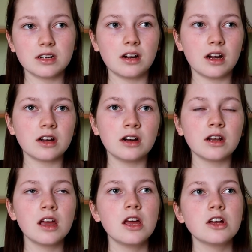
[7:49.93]
I
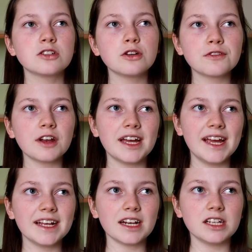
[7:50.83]
can't, so for like
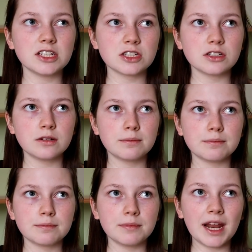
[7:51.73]
English,
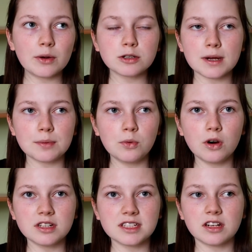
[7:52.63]
language paper
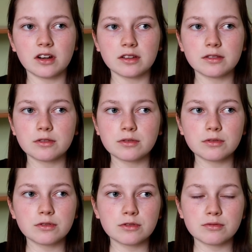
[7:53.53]
1 I did like
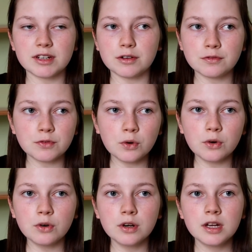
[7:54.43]
3 or
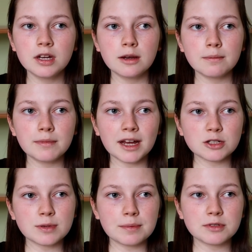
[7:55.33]
4,
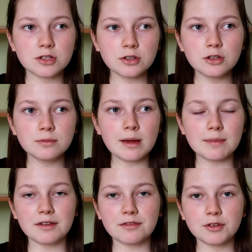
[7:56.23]
language paper 2
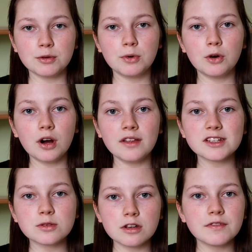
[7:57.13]
maybe a few more, and
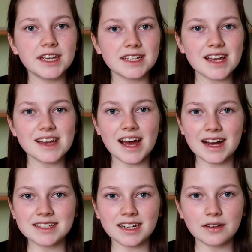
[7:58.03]
this was over year 10
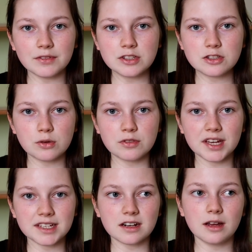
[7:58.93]
and 11, so
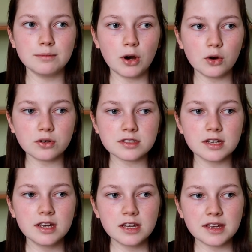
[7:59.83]
things like mocks,
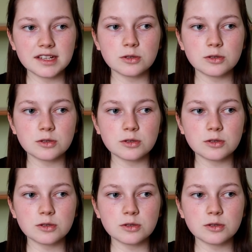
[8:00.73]
things